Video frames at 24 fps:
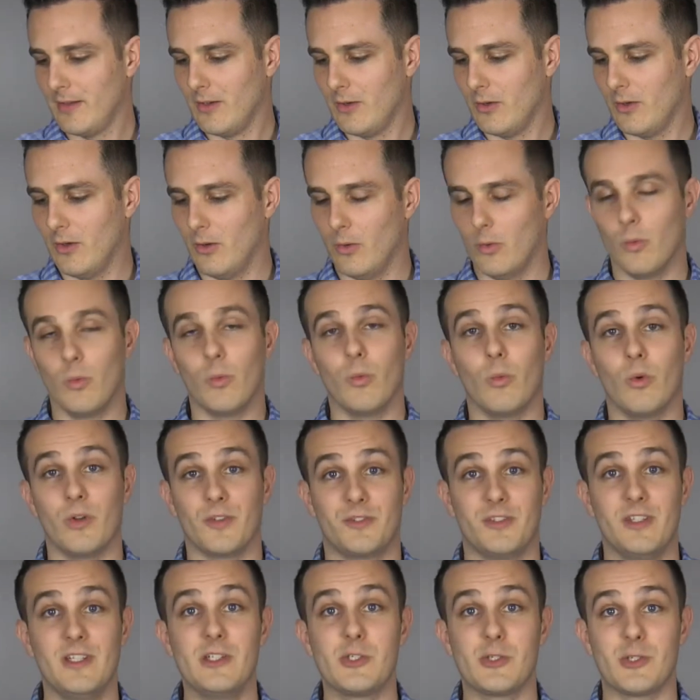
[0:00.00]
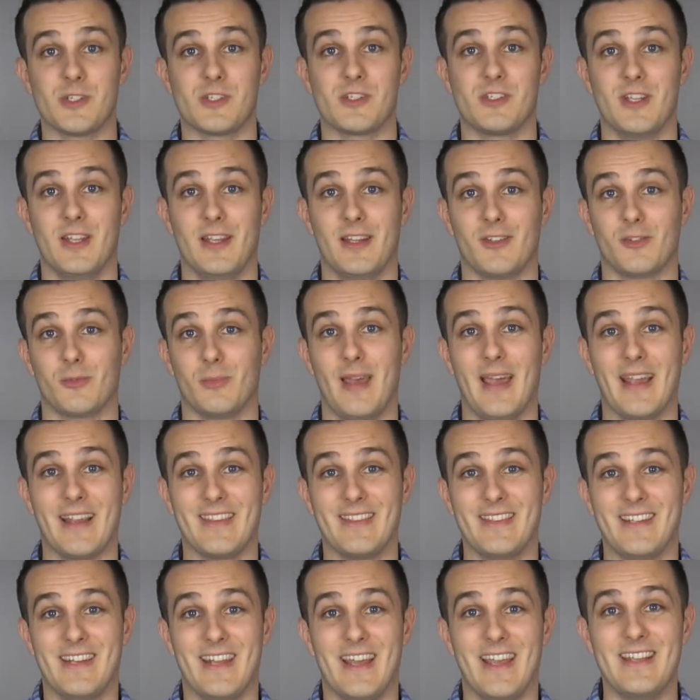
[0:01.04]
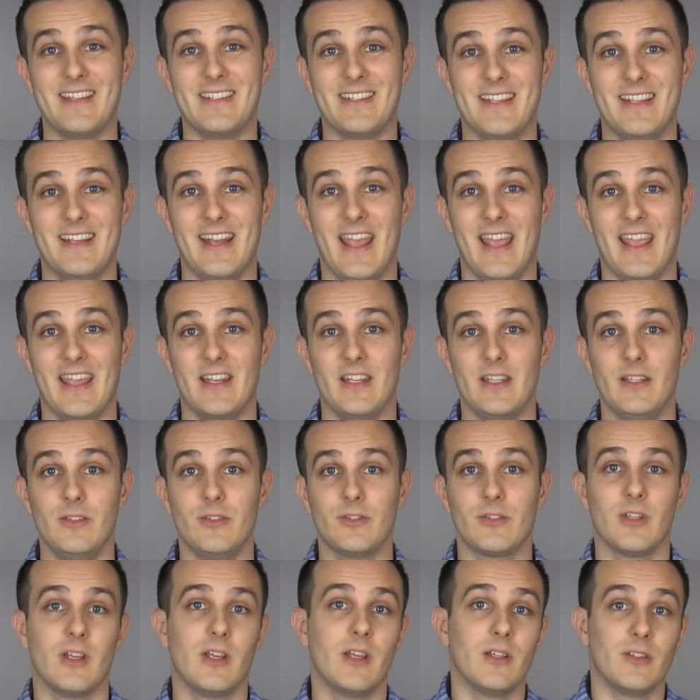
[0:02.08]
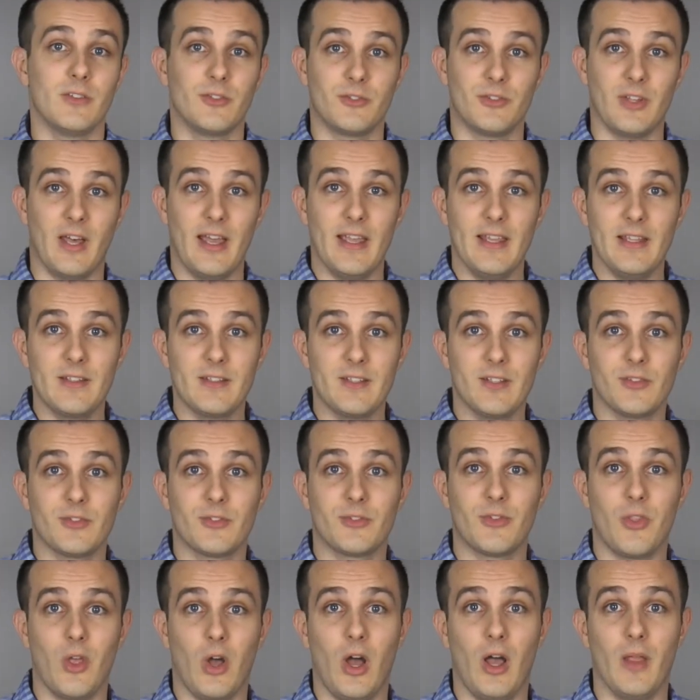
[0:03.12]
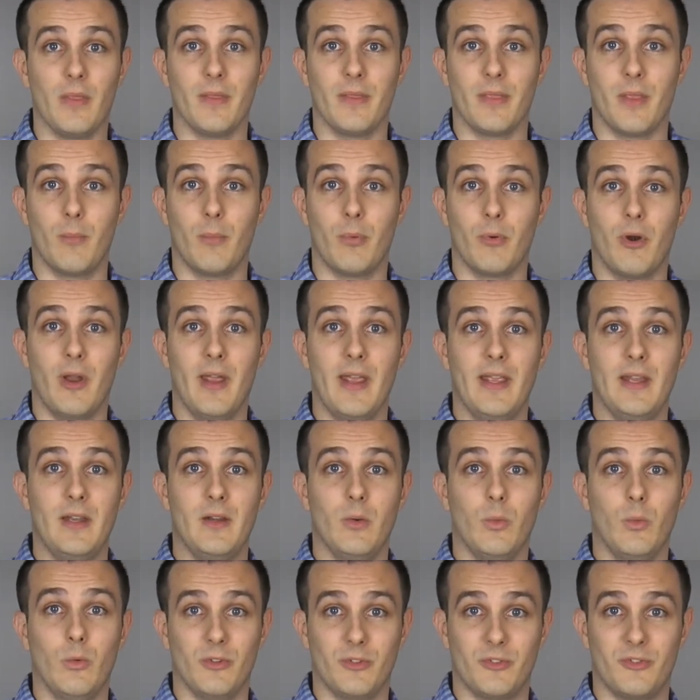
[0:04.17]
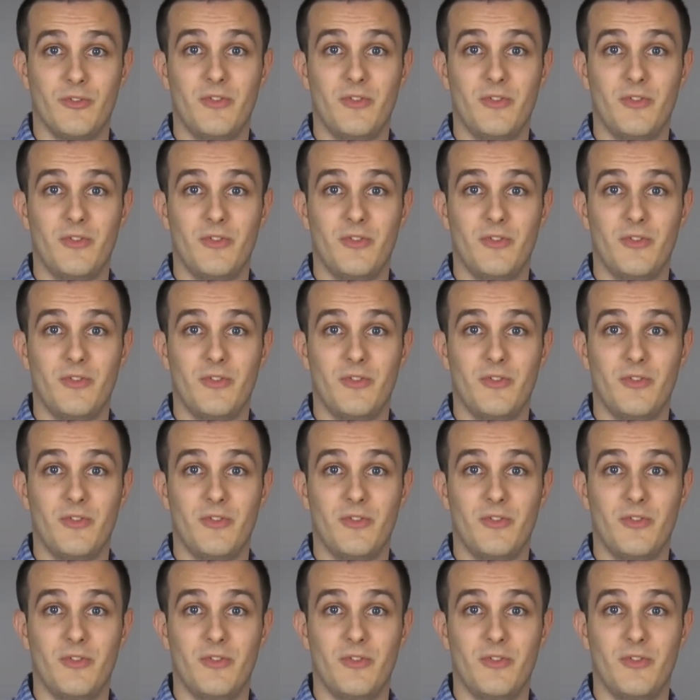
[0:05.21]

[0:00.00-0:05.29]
What's interesting is back in the 1980s, scientists thought that the brain was